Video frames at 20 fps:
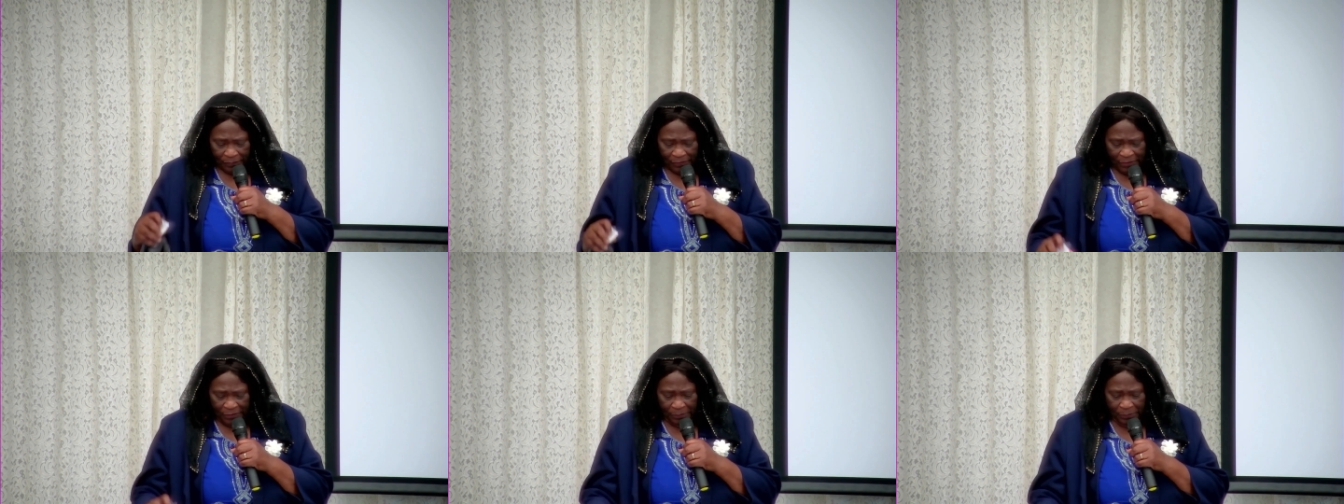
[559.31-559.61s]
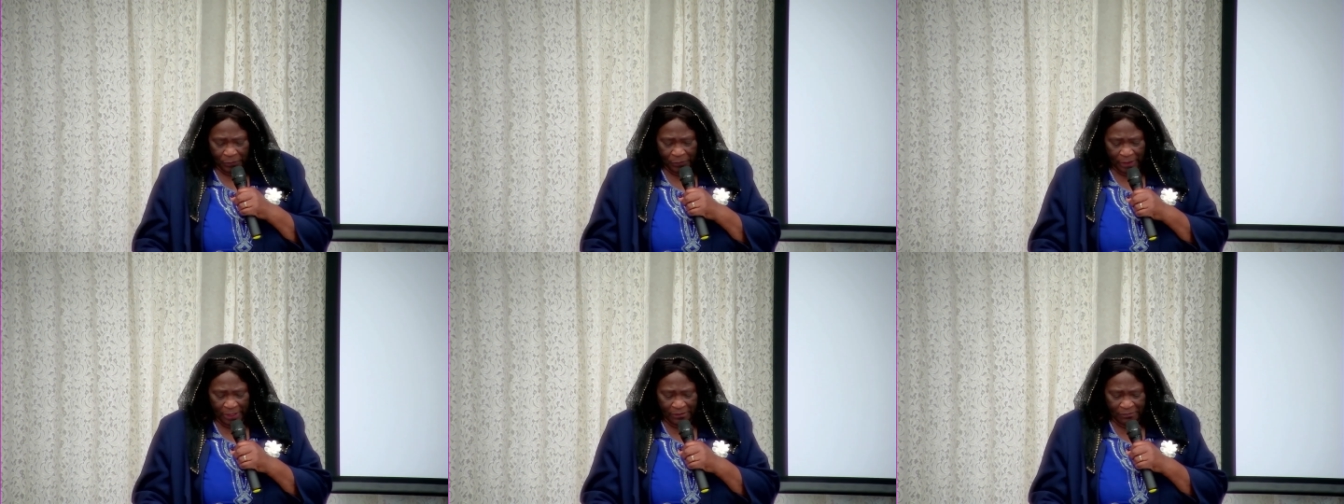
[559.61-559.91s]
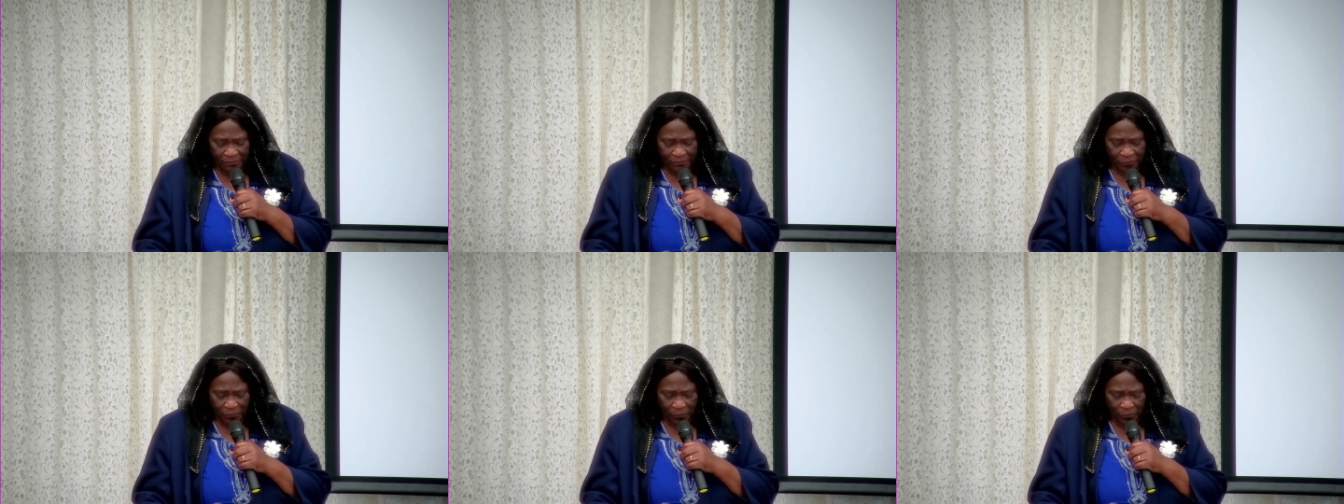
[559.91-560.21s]
to pray
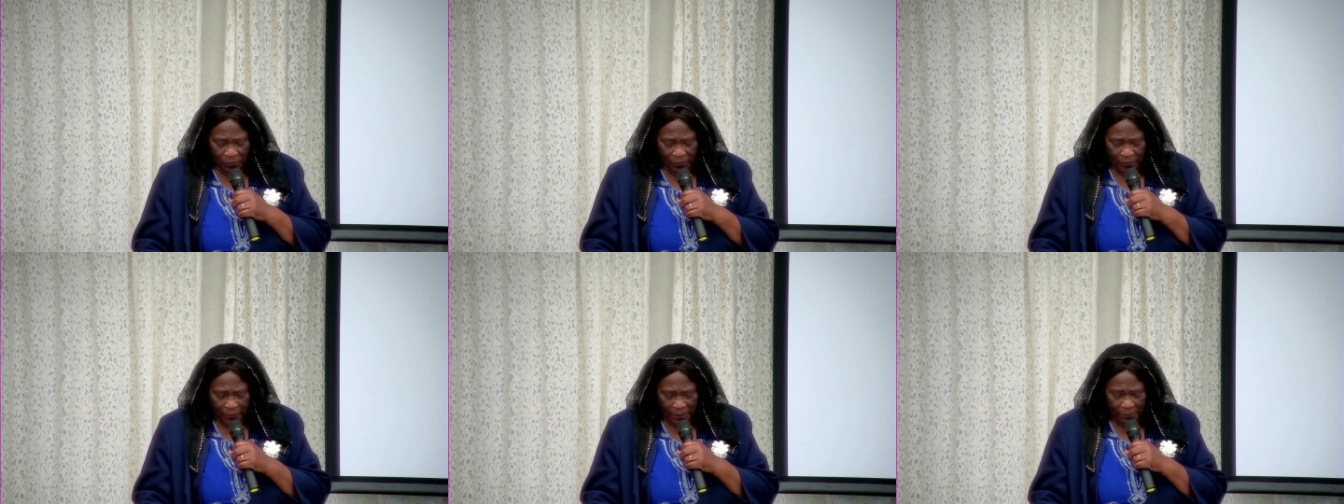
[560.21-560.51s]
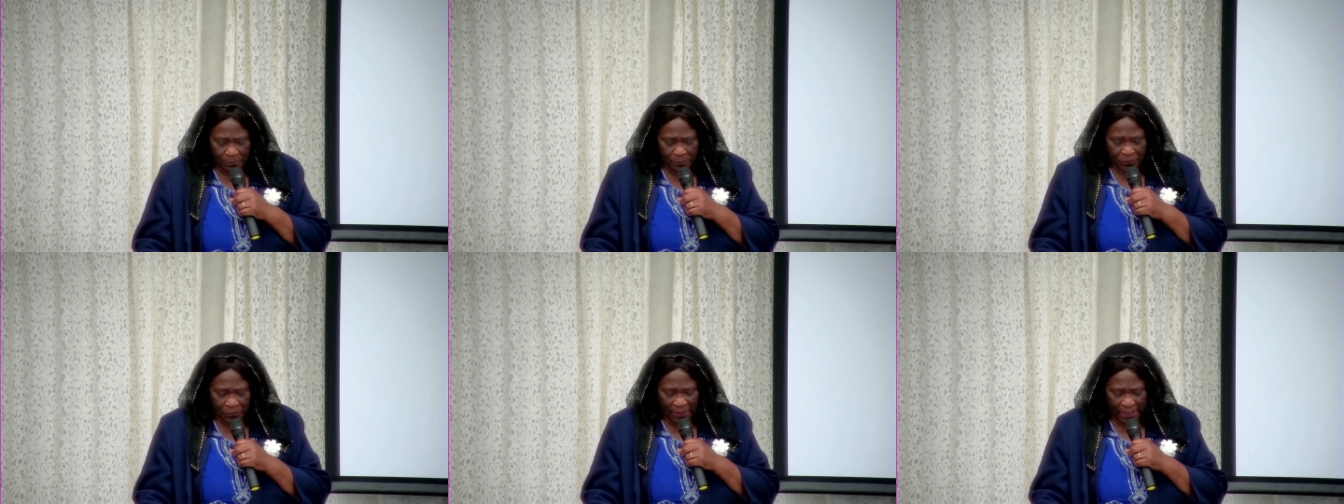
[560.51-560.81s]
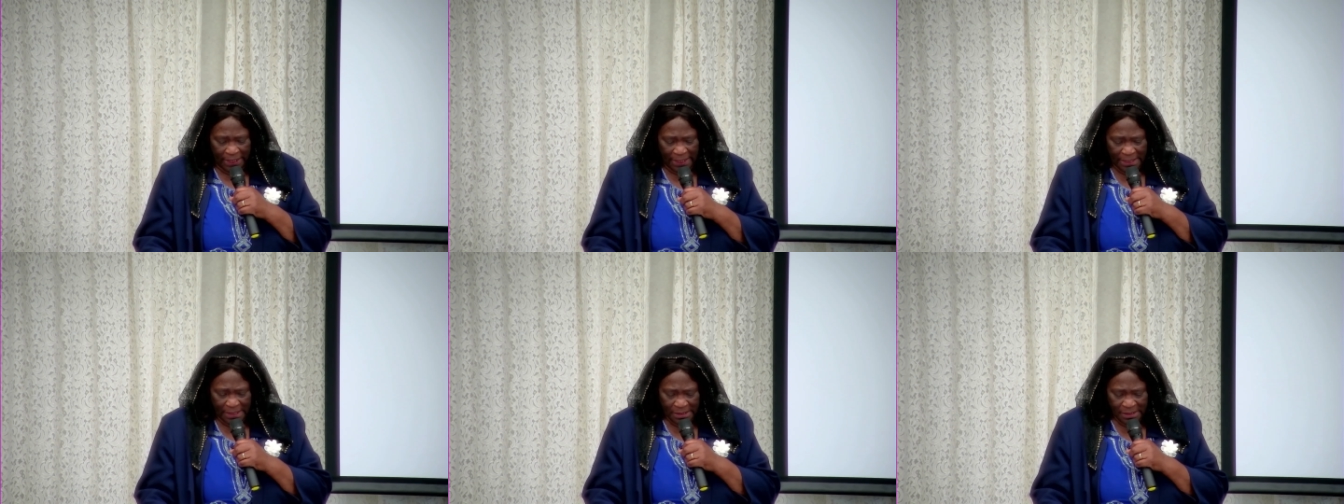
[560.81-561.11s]
for and pray
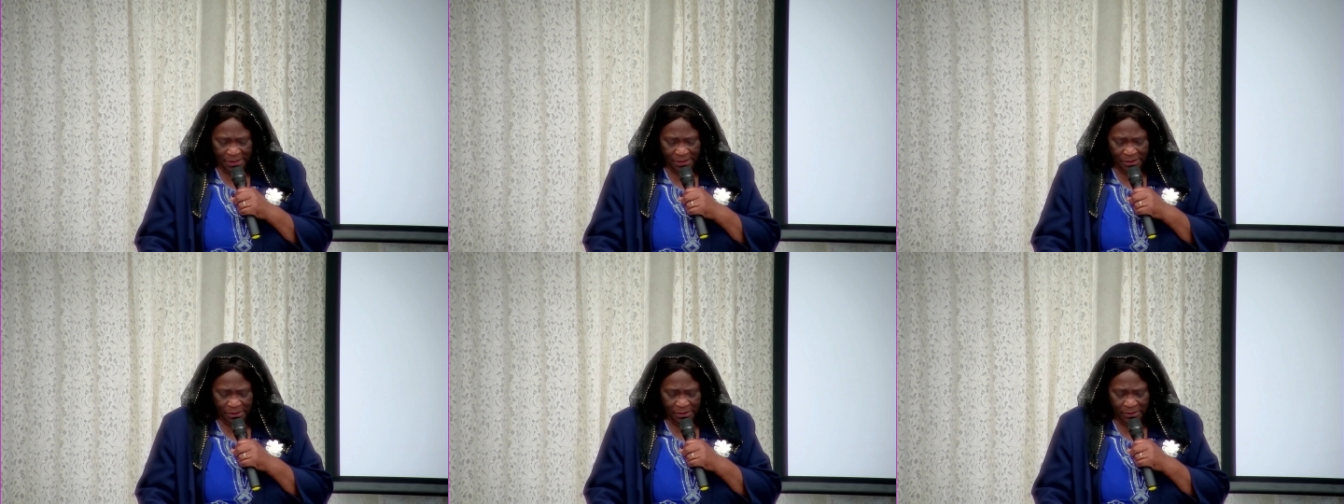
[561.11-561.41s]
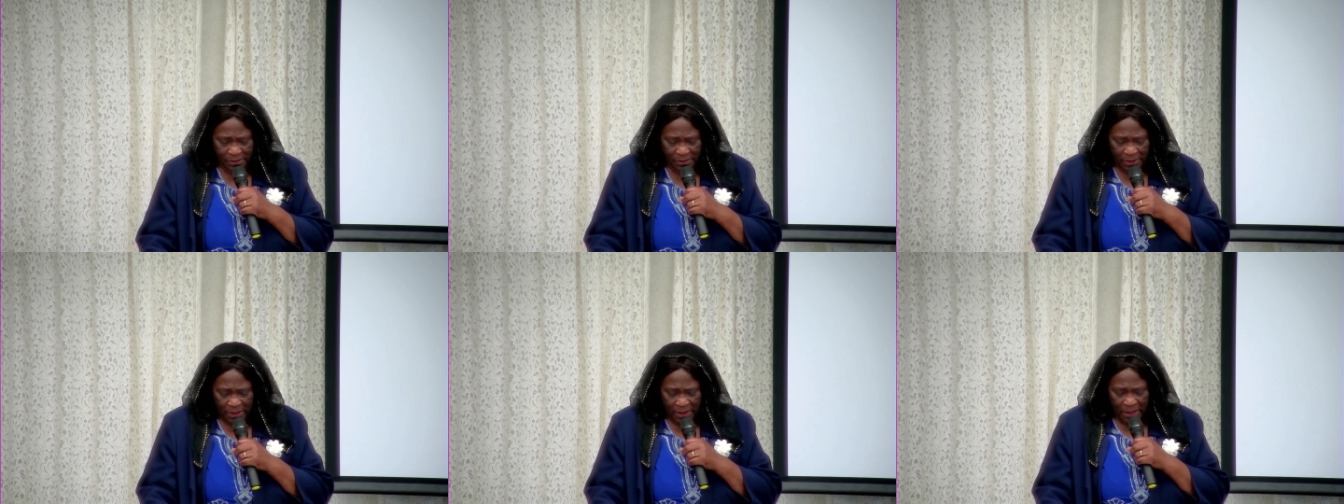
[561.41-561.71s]
into.